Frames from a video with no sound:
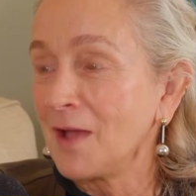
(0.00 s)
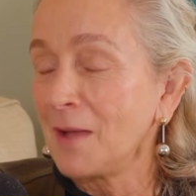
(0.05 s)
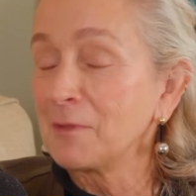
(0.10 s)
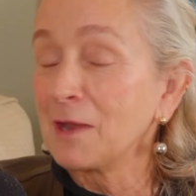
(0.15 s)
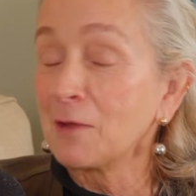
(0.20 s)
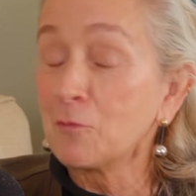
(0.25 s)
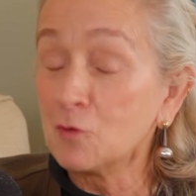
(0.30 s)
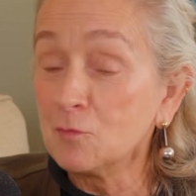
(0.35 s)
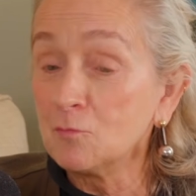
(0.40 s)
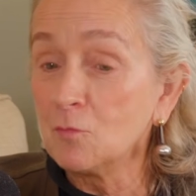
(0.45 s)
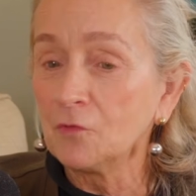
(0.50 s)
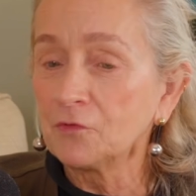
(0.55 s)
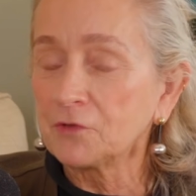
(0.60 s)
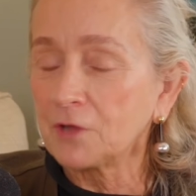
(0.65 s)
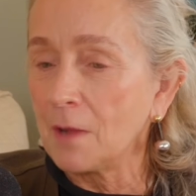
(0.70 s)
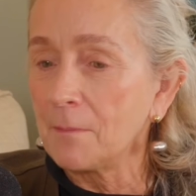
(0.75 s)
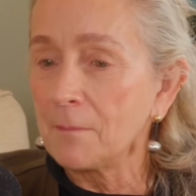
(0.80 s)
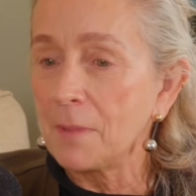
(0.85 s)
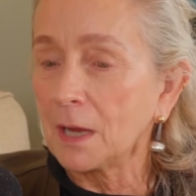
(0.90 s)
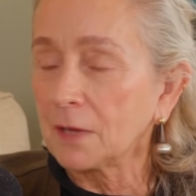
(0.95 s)
I mean, I wouldn't want to
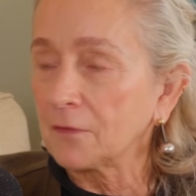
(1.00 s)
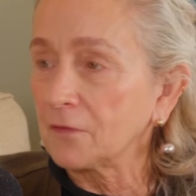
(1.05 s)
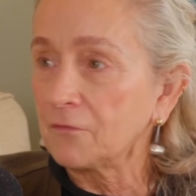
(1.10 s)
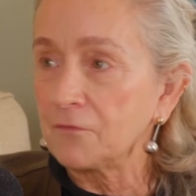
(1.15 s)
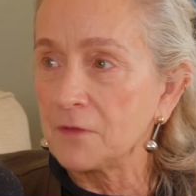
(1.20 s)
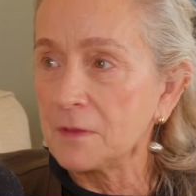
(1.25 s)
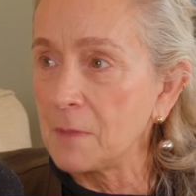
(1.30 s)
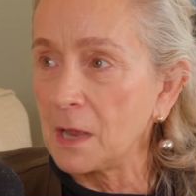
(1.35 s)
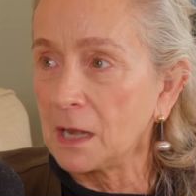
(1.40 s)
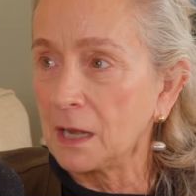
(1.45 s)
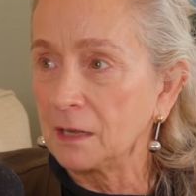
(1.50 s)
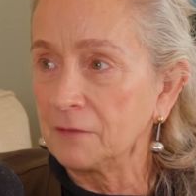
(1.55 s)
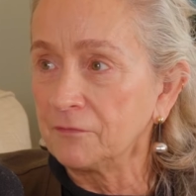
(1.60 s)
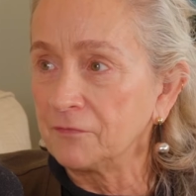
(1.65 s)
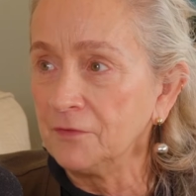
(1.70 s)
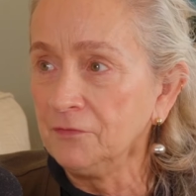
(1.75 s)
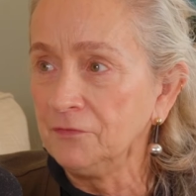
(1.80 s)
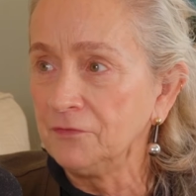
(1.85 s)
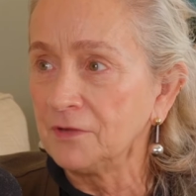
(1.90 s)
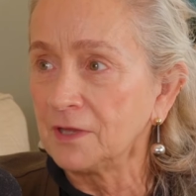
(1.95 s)
come back as a female
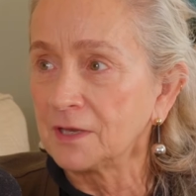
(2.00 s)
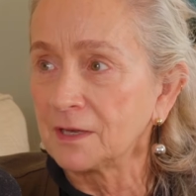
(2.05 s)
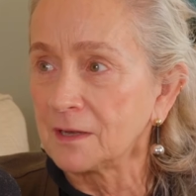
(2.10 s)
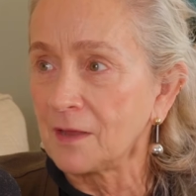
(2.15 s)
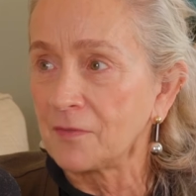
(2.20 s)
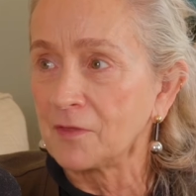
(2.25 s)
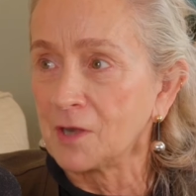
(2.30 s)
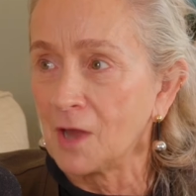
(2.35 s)
elephant in another